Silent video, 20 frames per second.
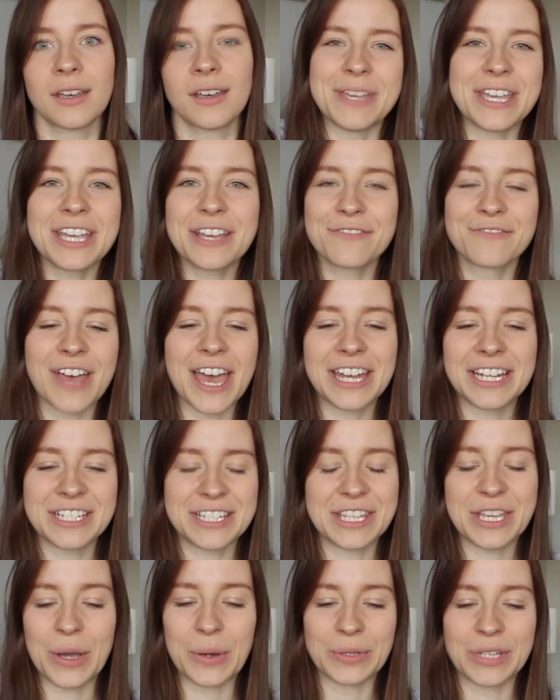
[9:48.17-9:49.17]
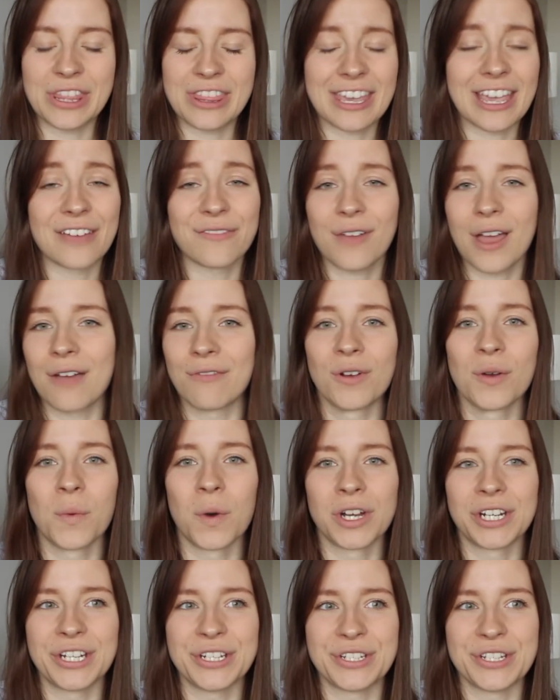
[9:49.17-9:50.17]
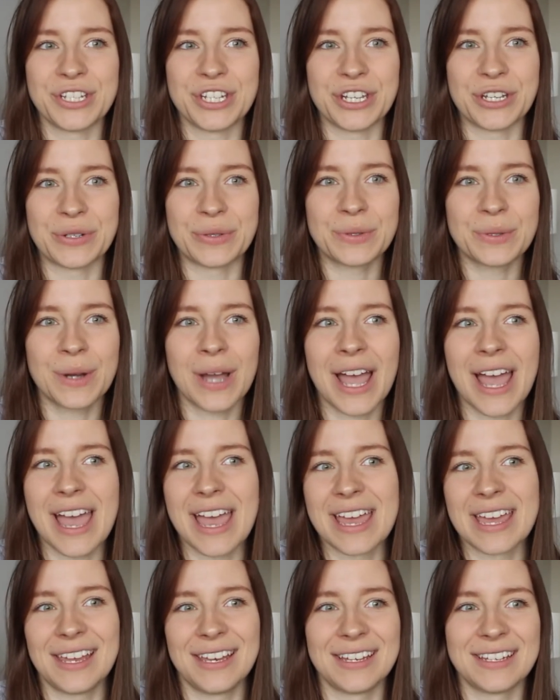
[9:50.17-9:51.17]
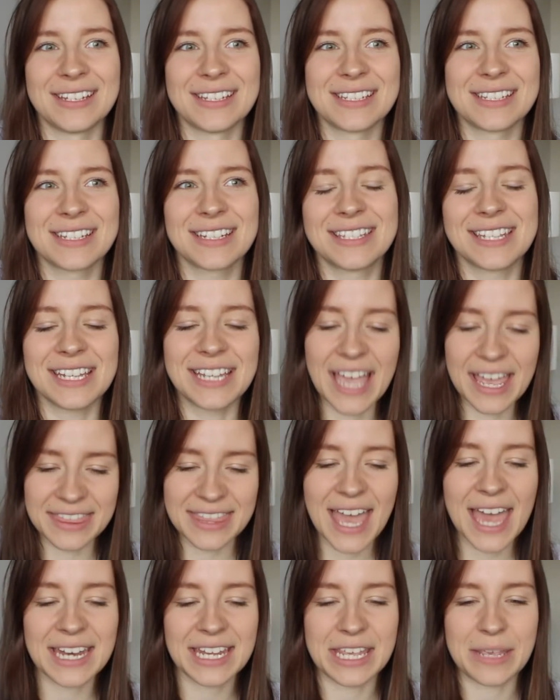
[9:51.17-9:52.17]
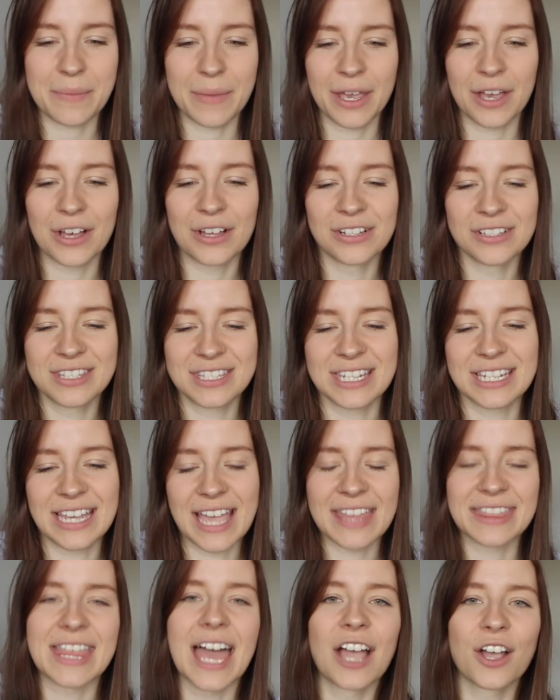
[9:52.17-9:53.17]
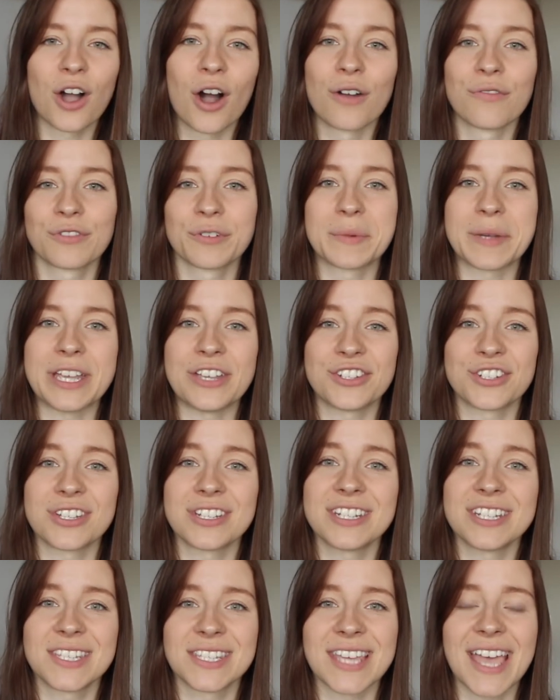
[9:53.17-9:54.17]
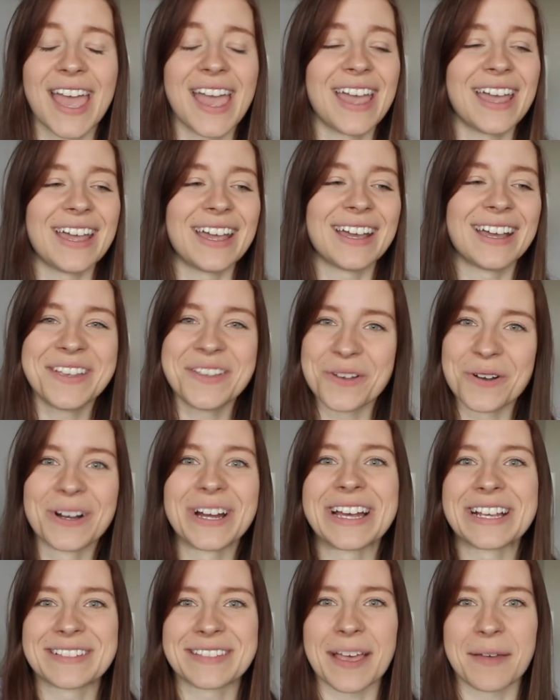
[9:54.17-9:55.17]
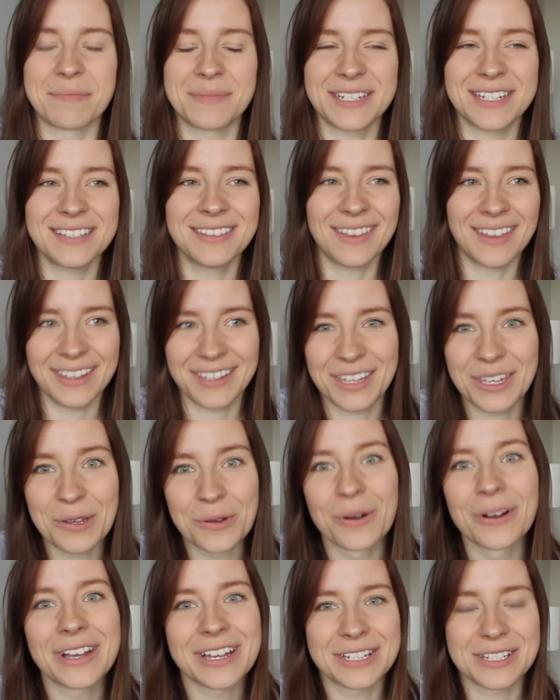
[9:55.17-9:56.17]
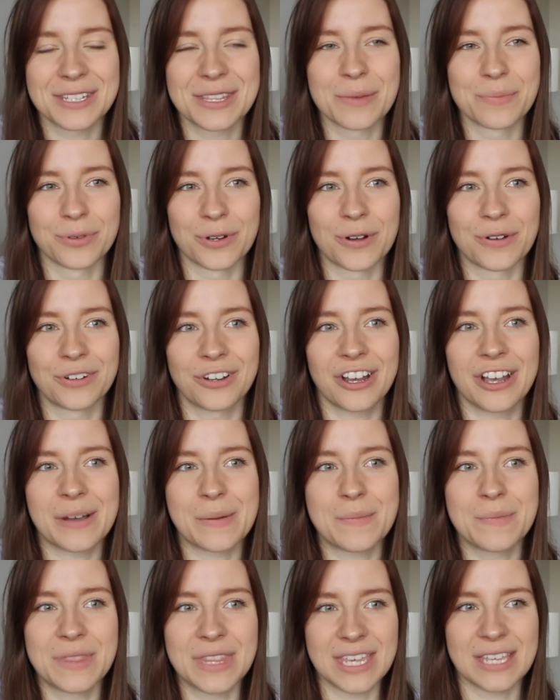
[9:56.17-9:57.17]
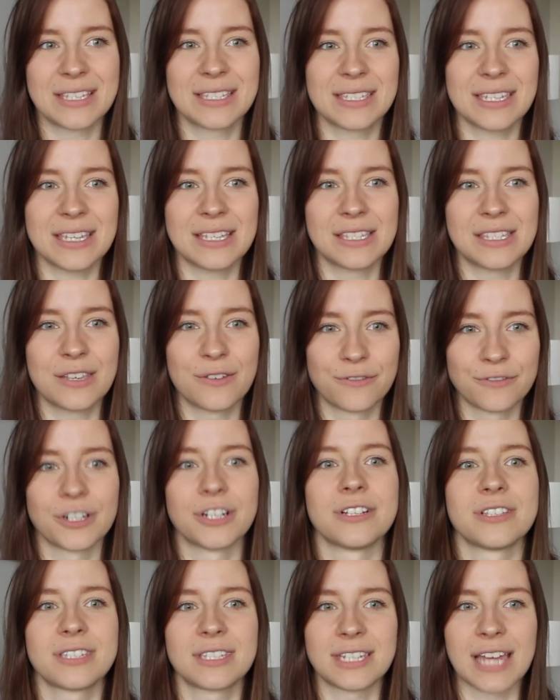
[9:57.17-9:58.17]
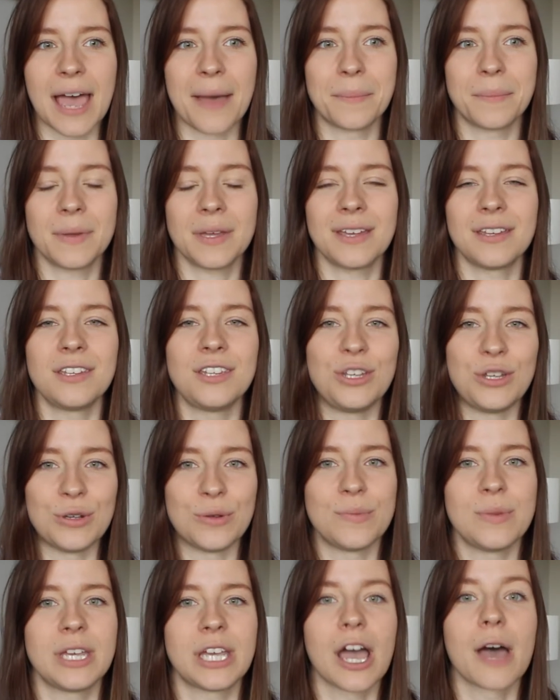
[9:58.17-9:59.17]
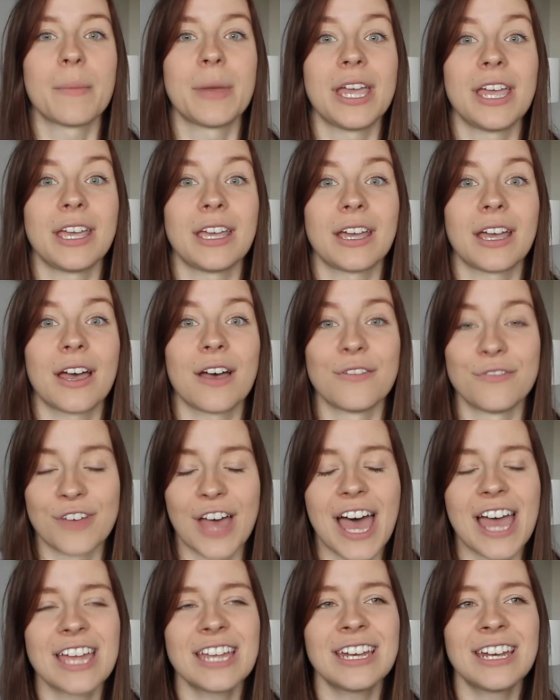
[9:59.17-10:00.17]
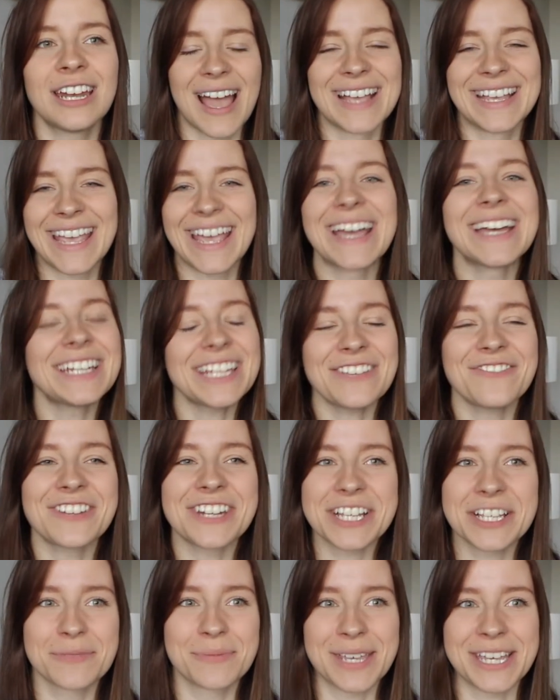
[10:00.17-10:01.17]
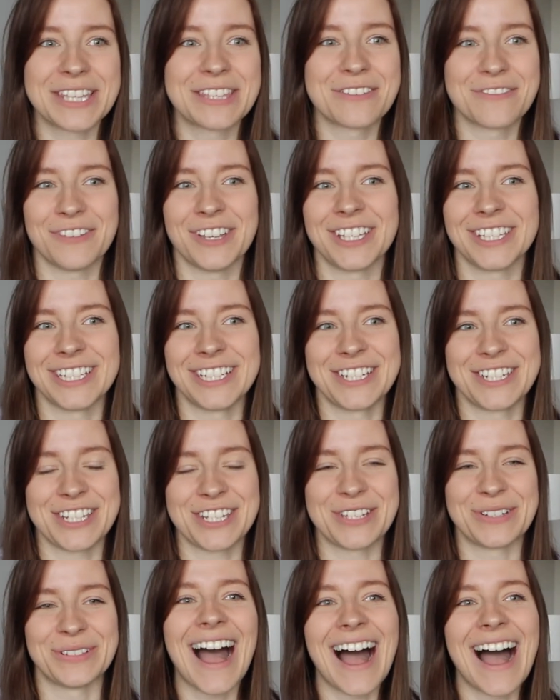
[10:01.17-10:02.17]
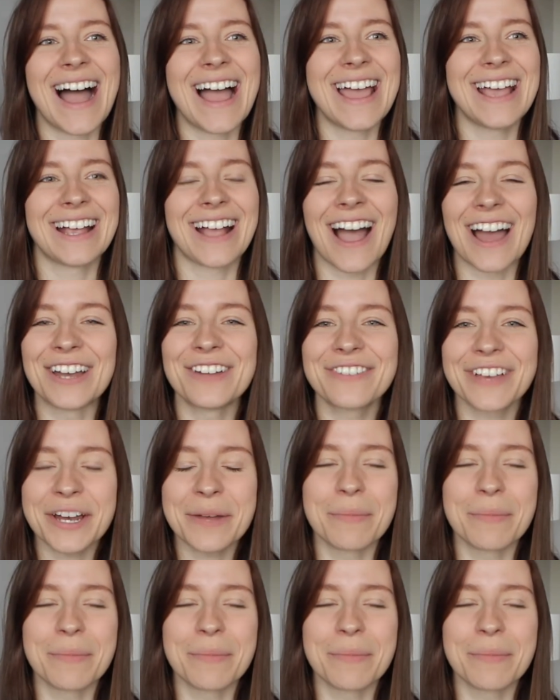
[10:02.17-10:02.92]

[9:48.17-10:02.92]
Being a vet is the only thing I've ever wanted to do. And to get that email, to get that confirmation to say you're accepted, like you're into the program, this is the first step in you becoming a vet. I can't even explain the feeling to you. I kind of get